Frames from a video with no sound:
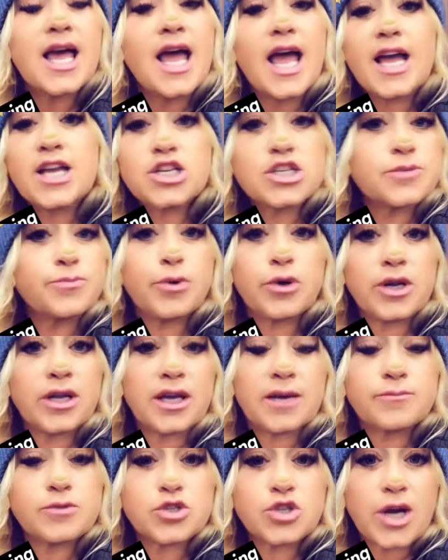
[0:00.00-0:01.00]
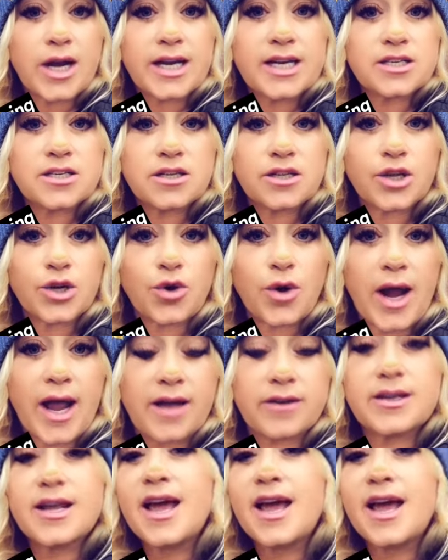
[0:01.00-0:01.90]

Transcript: and just putting them straight into the ground.